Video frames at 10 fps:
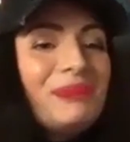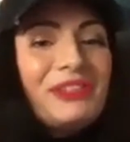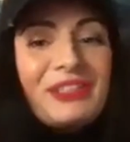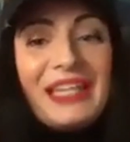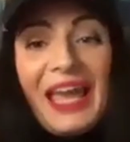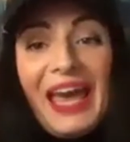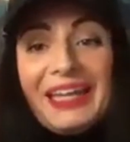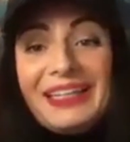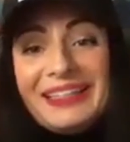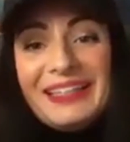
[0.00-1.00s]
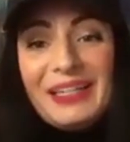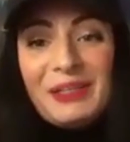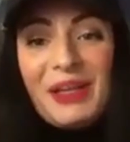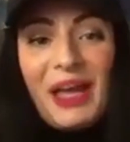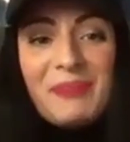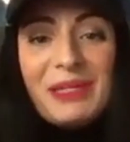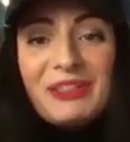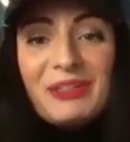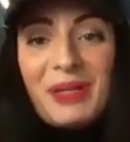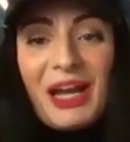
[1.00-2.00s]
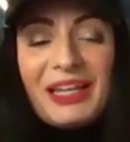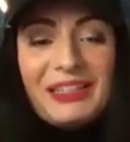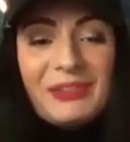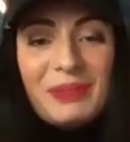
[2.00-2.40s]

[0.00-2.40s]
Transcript: So yeah, meetup guys,